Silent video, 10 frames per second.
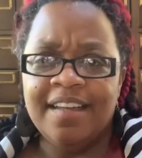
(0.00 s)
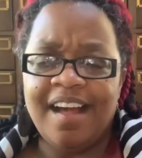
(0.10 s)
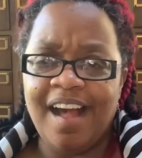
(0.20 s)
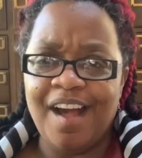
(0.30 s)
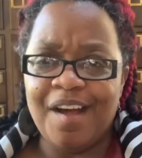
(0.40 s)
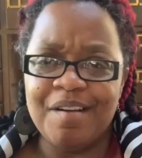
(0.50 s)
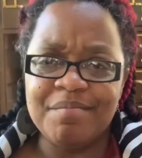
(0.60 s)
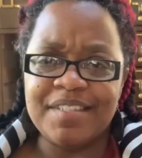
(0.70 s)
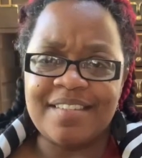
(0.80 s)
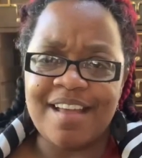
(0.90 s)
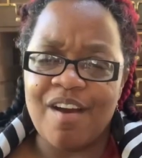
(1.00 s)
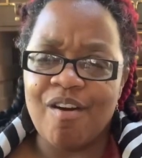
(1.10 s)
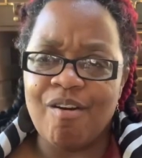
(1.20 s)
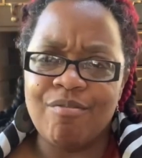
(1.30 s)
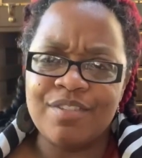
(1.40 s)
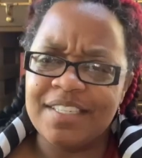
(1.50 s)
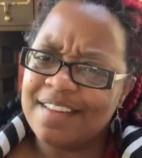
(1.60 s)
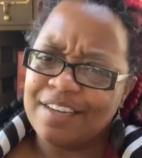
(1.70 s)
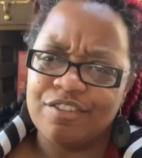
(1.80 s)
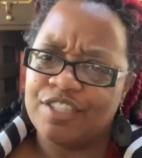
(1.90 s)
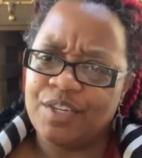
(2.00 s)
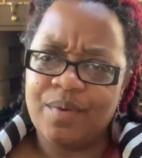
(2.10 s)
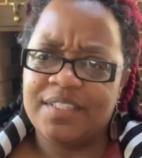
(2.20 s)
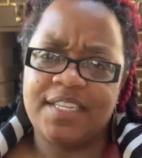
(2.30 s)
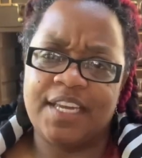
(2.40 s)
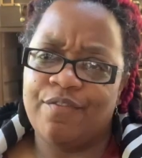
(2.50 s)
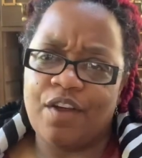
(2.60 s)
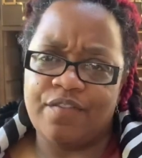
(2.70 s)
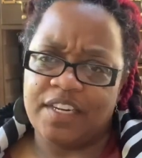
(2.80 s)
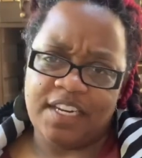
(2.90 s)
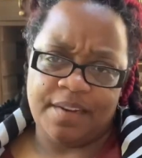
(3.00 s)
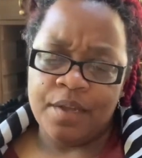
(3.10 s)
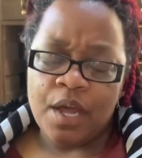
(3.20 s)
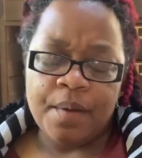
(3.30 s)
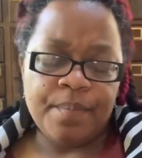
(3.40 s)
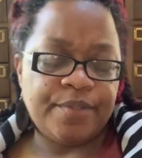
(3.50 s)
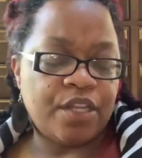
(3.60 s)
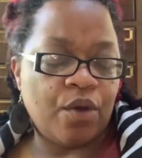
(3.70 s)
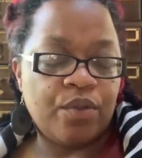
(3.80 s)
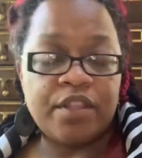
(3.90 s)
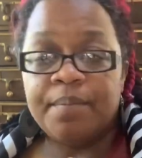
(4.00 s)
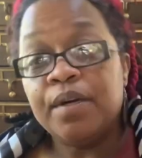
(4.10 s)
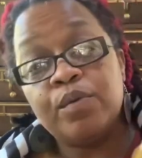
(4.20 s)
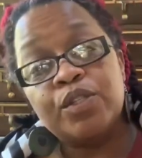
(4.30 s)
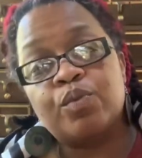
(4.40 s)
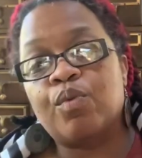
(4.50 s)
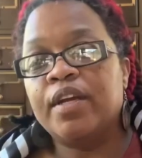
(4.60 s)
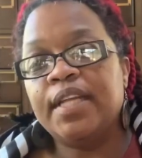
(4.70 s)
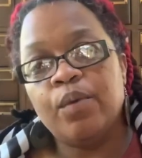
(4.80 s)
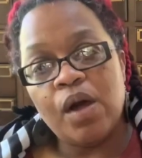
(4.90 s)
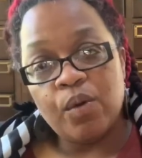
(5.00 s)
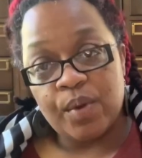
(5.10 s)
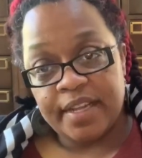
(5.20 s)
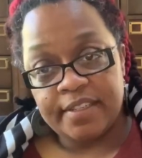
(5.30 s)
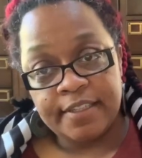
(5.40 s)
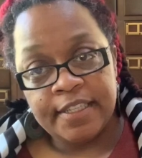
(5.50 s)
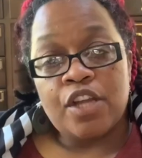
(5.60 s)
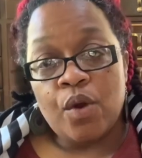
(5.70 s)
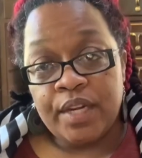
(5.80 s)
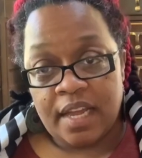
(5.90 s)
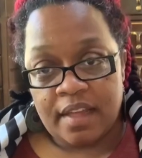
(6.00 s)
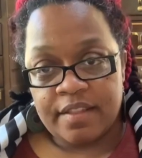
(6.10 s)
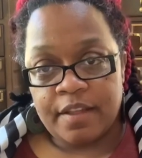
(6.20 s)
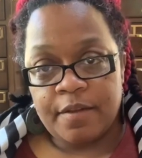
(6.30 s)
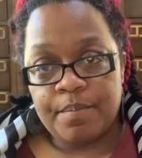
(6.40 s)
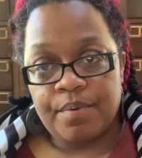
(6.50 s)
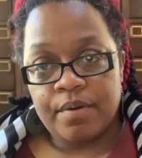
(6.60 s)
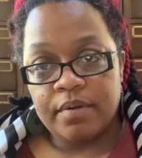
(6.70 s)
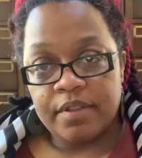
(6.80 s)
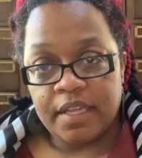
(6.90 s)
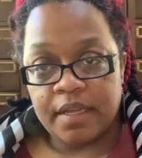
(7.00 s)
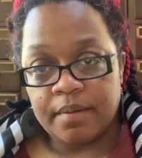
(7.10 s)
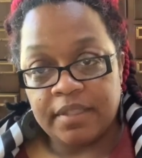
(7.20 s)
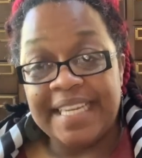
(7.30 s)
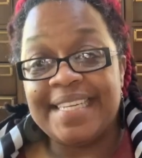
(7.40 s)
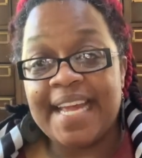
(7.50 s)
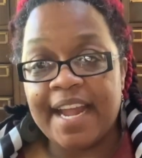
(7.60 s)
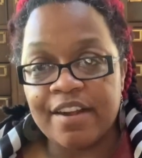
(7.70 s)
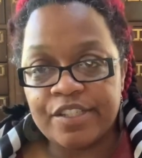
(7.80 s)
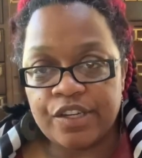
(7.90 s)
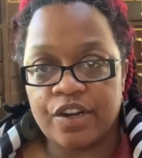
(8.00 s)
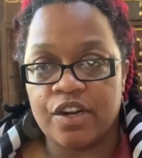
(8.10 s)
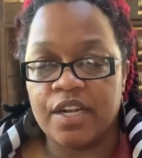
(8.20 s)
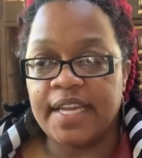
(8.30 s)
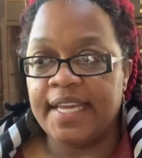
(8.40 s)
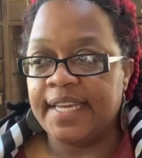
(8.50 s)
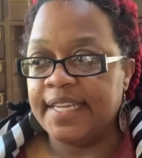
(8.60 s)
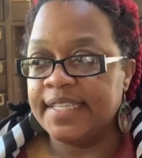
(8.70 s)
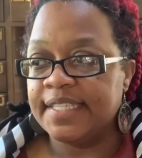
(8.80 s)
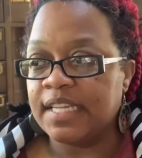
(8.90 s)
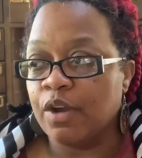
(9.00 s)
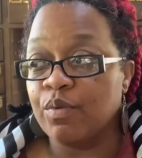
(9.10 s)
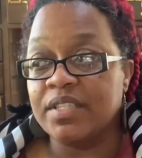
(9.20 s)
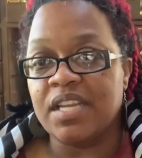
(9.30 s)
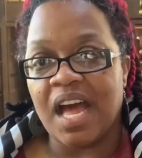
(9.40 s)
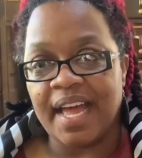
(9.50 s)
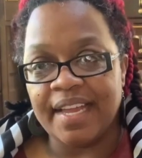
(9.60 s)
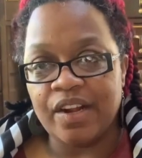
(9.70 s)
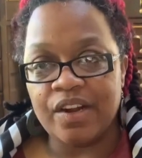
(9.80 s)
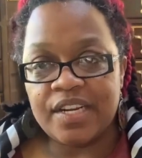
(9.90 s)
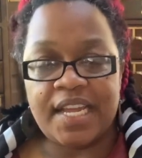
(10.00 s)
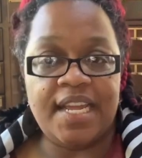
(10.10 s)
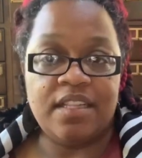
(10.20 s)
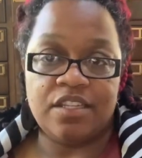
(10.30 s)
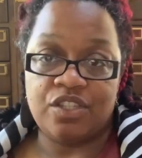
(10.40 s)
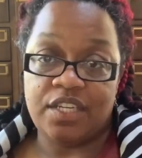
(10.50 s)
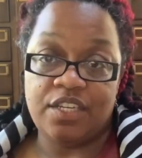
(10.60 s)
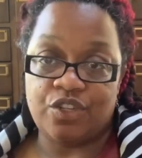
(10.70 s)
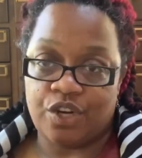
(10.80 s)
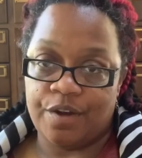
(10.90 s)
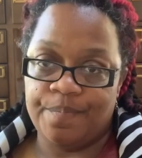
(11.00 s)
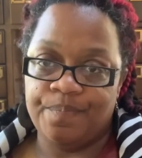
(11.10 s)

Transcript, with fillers: Um, so she's not sure she wants to get involved in it. So the book was really well written. Antonia, the, the lead character, is a retired English teacher.